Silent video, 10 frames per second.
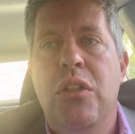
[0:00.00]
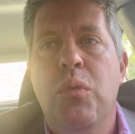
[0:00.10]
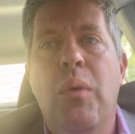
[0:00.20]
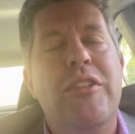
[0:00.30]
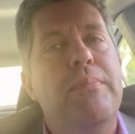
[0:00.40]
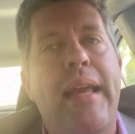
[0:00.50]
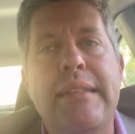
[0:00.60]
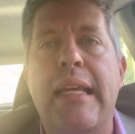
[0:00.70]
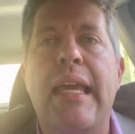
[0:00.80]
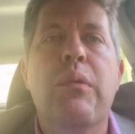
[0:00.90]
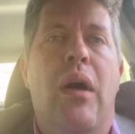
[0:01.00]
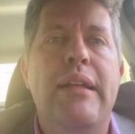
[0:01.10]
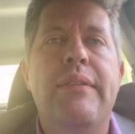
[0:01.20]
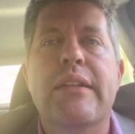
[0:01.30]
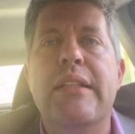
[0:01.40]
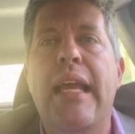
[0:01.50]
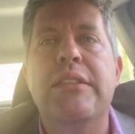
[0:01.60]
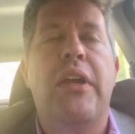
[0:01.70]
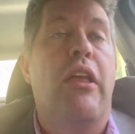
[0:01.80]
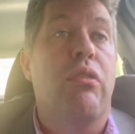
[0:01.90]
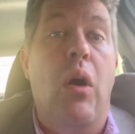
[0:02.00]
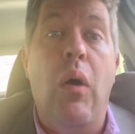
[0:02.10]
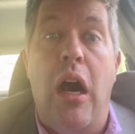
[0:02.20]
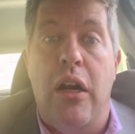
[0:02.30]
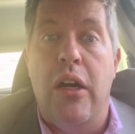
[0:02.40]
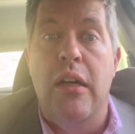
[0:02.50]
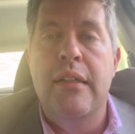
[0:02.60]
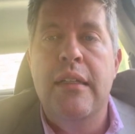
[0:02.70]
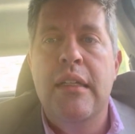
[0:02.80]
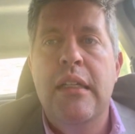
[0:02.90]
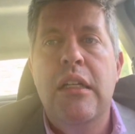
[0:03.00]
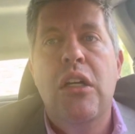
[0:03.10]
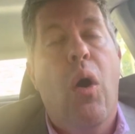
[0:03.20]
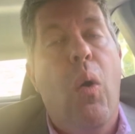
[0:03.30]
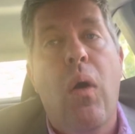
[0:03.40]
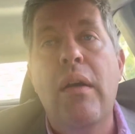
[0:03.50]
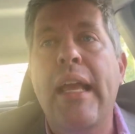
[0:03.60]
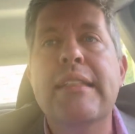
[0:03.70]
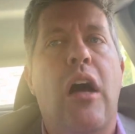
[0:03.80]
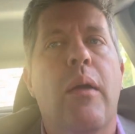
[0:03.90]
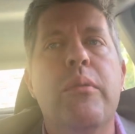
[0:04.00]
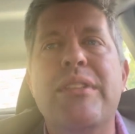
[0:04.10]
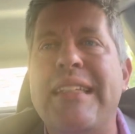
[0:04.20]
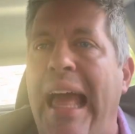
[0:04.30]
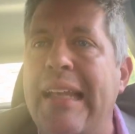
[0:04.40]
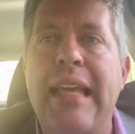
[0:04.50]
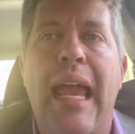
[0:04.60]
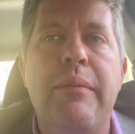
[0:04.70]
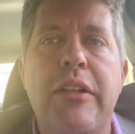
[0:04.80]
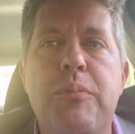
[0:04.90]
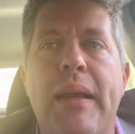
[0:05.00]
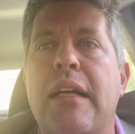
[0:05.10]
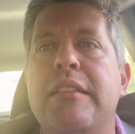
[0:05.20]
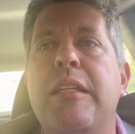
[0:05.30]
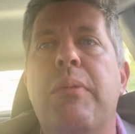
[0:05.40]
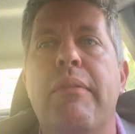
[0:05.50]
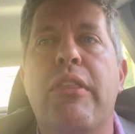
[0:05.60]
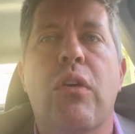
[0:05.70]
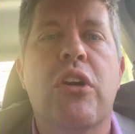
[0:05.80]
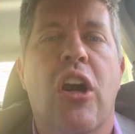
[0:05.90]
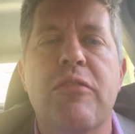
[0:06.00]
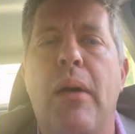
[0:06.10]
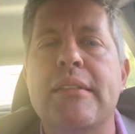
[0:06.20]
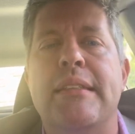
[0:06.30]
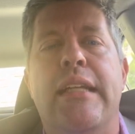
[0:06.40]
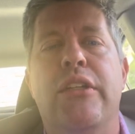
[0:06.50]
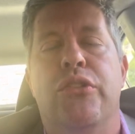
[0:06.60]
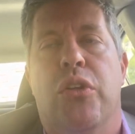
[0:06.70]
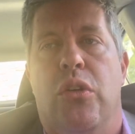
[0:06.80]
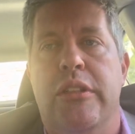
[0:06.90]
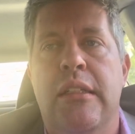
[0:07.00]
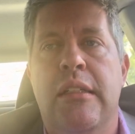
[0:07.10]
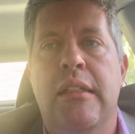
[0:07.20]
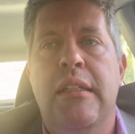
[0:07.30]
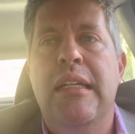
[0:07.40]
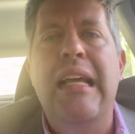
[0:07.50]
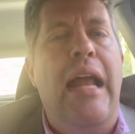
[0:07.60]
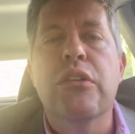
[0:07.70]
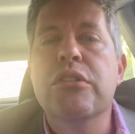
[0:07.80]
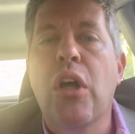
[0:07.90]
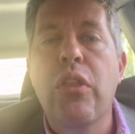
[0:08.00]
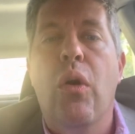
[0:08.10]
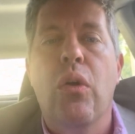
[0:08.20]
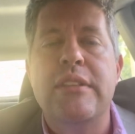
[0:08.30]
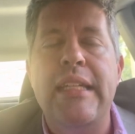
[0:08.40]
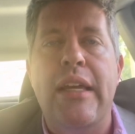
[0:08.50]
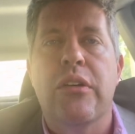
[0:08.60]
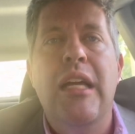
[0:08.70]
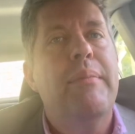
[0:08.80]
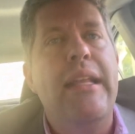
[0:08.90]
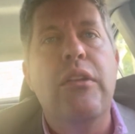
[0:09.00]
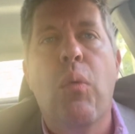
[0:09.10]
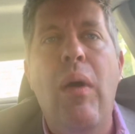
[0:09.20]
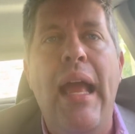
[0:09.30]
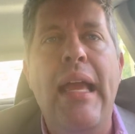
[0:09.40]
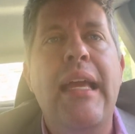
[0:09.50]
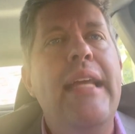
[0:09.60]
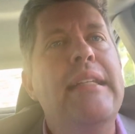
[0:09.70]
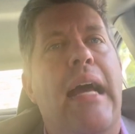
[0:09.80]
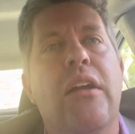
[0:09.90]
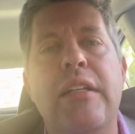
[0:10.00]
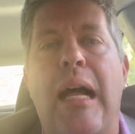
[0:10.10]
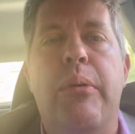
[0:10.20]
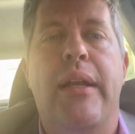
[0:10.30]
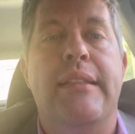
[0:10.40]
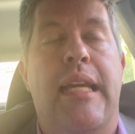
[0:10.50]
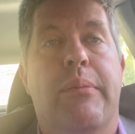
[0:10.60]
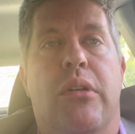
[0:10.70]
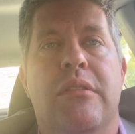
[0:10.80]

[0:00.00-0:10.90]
which means that he wanted to be able to get it so he could throw harder, or his arm was that damaged because he's probably throwing curveballs at 10 years old. I don't know the whole deal, but either way, he died on an operating table.